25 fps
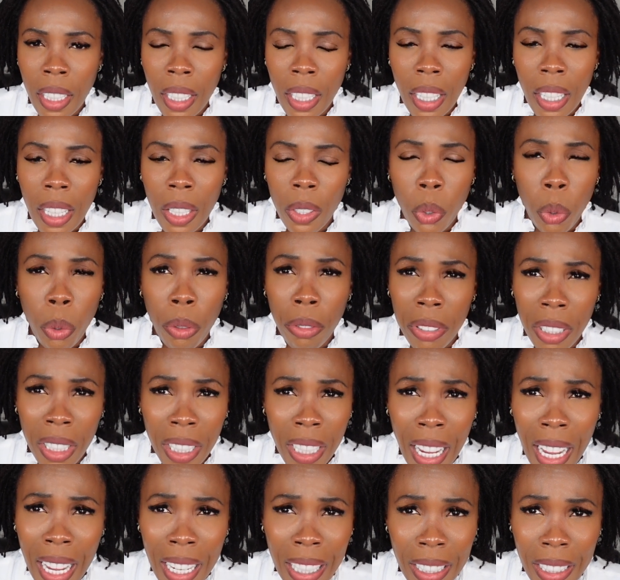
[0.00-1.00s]
And
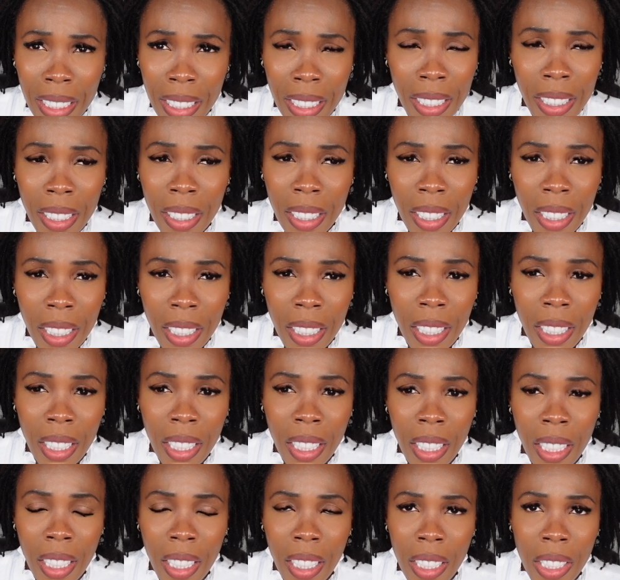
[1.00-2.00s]
overnight,
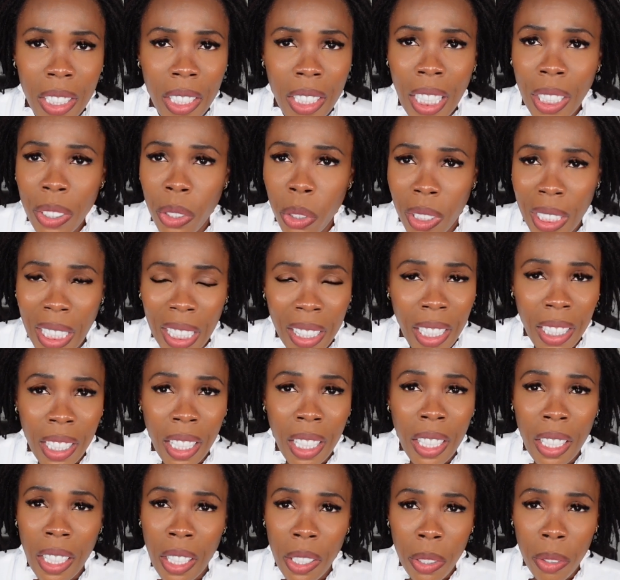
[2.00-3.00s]
she had to start
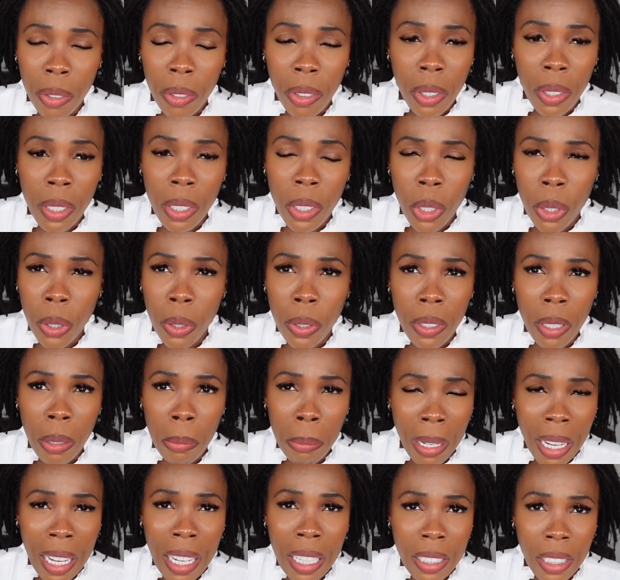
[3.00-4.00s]
taking care of 3 children
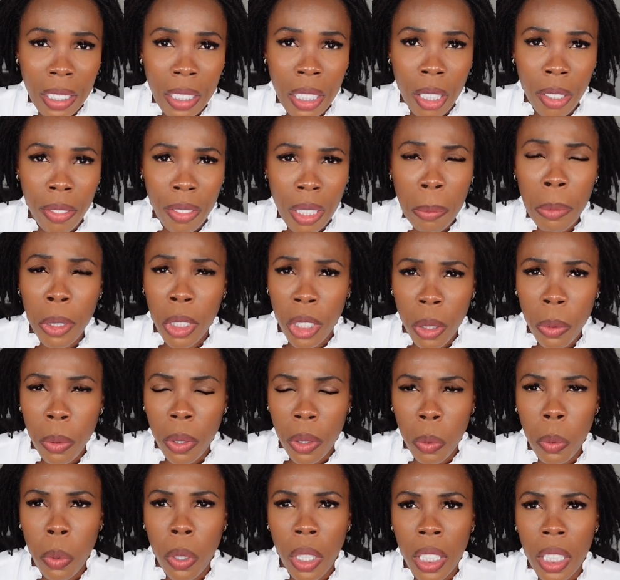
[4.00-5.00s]
by herself. I mean, she
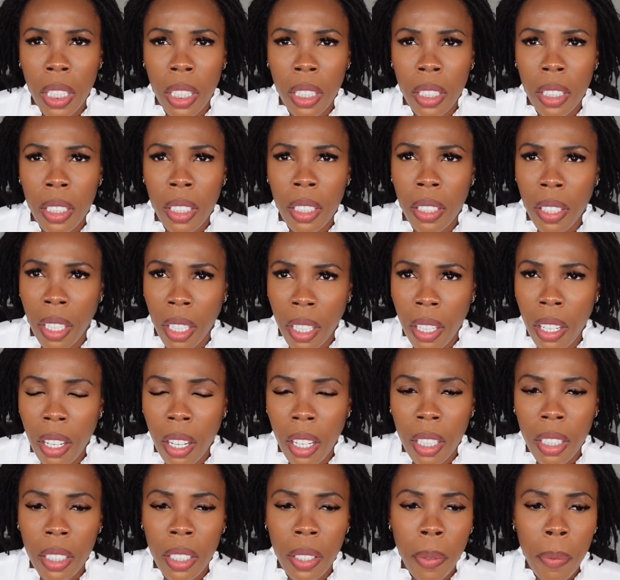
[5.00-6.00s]
was working, thank
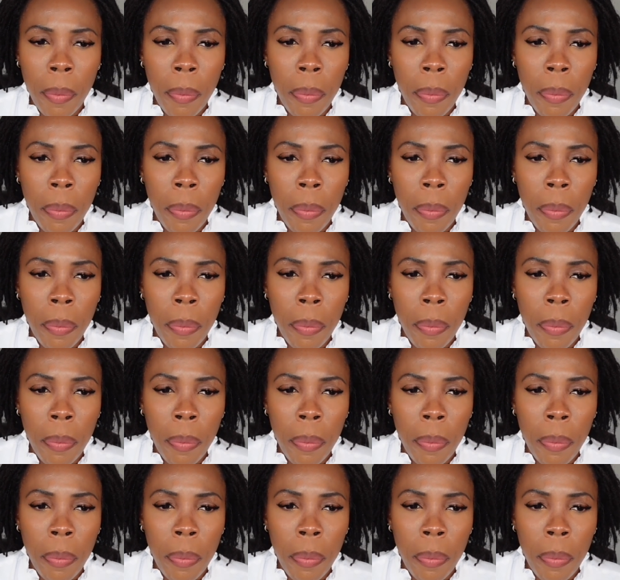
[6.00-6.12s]
God.